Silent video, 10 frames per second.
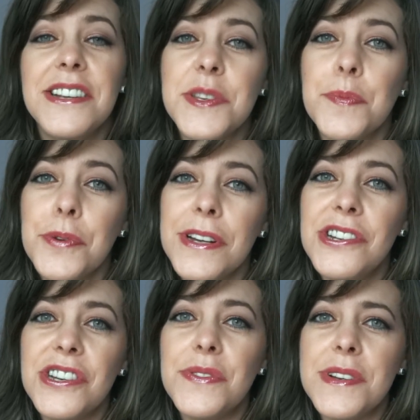It's a pretty
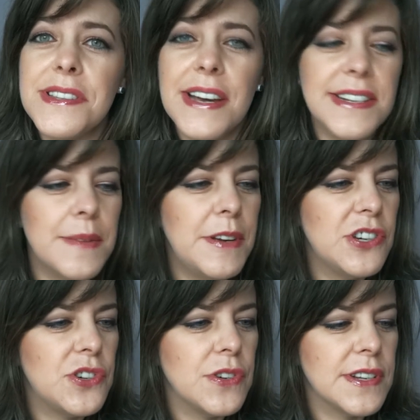generous size. I'm
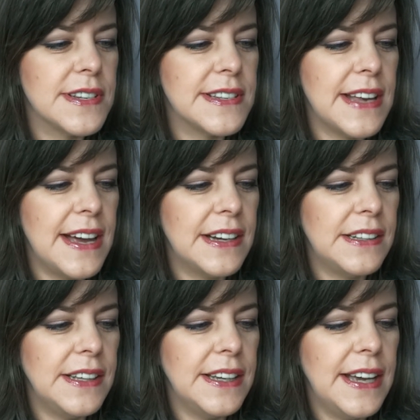not sure
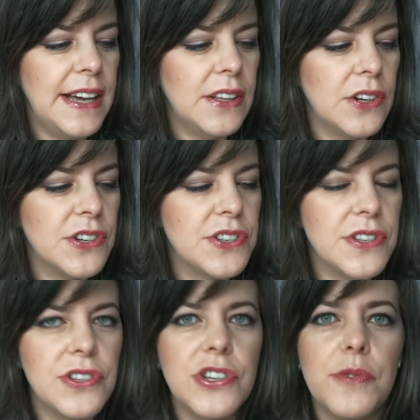exactly how large
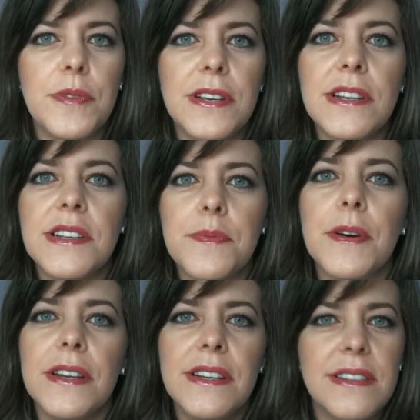this tube is,
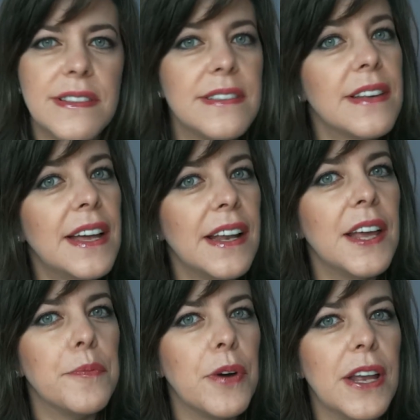but it's got a
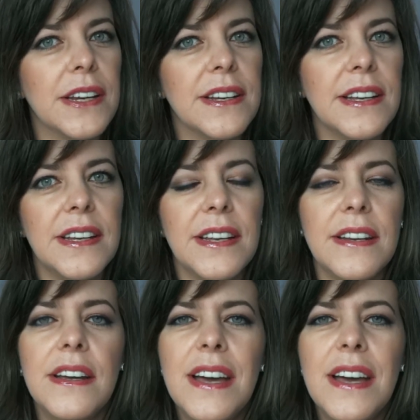lot of product in it.